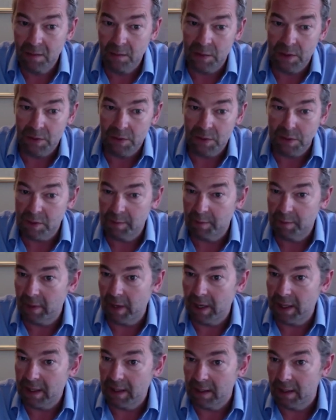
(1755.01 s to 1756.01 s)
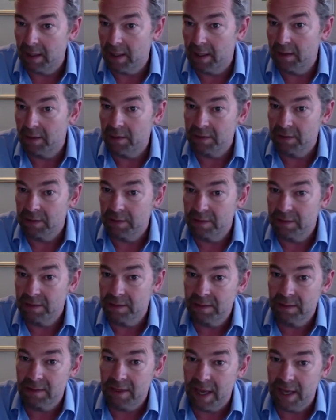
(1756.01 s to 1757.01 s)
which was to buy a low
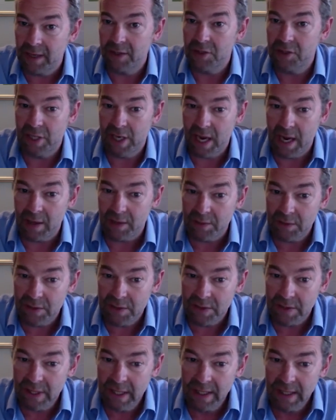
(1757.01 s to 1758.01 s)
energy house.